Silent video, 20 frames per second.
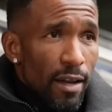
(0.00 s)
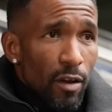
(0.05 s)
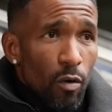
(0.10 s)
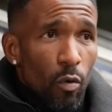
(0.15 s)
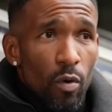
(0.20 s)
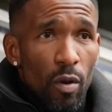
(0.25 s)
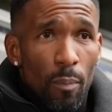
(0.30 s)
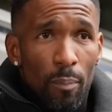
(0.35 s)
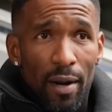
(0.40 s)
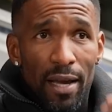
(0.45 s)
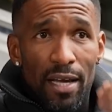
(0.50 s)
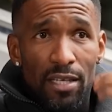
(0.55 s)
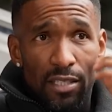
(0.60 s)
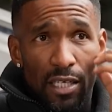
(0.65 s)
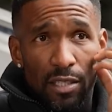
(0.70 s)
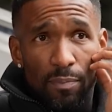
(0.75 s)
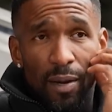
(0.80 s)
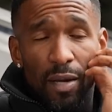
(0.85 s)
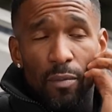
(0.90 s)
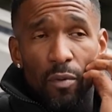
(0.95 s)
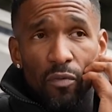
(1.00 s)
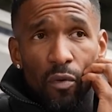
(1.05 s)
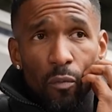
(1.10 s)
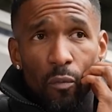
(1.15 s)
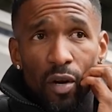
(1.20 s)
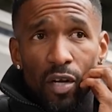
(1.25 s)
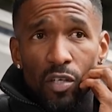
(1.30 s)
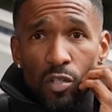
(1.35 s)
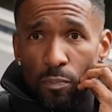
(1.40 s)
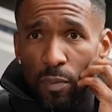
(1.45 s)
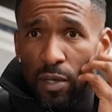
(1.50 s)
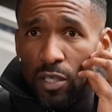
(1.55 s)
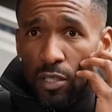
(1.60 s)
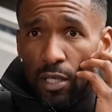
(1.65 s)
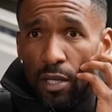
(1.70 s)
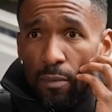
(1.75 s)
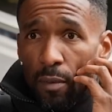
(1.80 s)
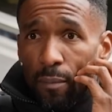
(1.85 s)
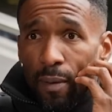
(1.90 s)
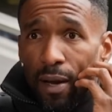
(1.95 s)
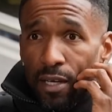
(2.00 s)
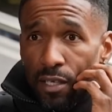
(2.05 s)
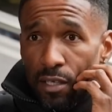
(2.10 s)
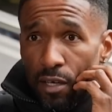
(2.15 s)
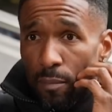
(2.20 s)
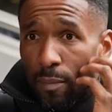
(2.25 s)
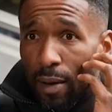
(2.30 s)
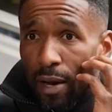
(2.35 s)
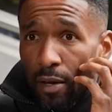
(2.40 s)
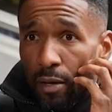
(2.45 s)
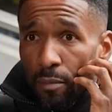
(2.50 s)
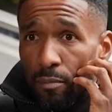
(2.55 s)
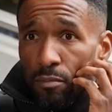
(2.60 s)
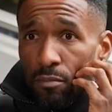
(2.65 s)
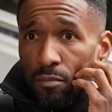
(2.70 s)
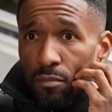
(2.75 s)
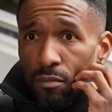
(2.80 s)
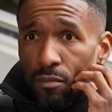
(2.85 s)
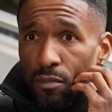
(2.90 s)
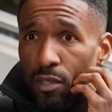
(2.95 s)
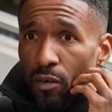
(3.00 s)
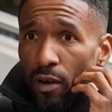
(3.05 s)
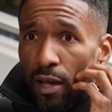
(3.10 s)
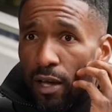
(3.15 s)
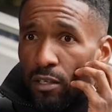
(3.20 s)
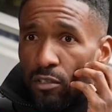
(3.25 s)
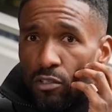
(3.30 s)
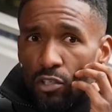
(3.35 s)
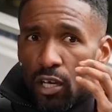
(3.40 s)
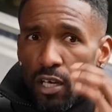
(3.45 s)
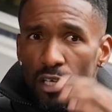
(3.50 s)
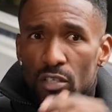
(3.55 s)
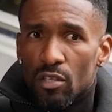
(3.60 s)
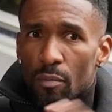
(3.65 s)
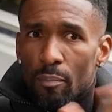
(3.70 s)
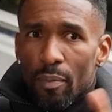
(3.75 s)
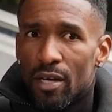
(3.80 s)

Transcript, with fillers: And all the players that's played with him, when I speak to them about the, about him, they're like, he's the